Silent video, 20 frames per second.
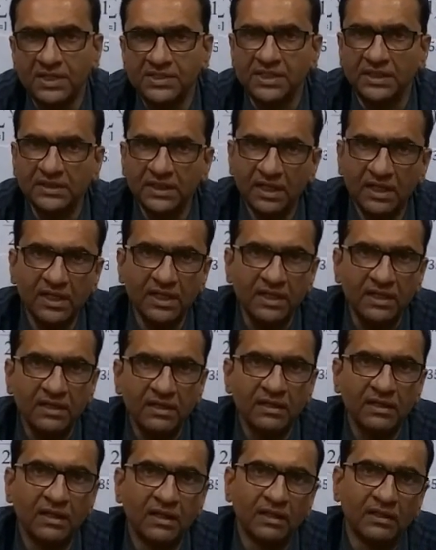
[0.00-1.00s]
Generally,
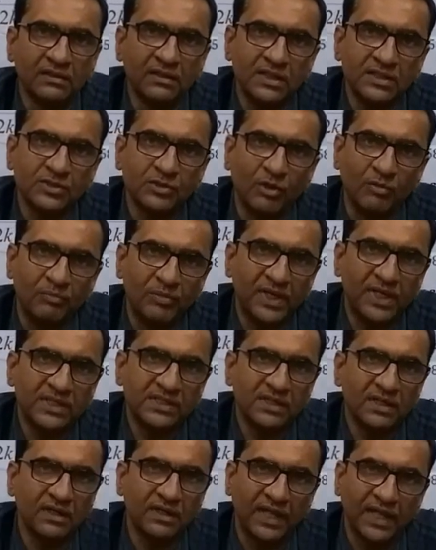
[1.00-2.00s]
this
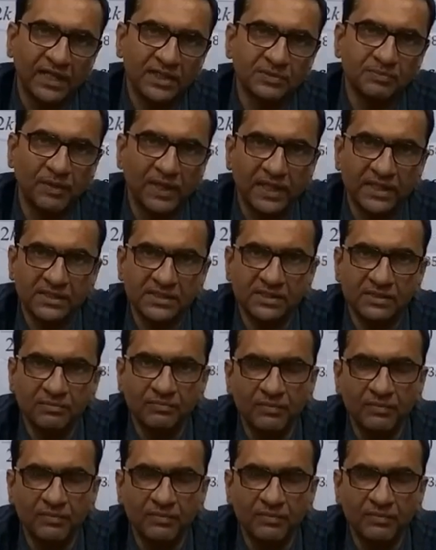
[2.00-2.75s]
competition takes place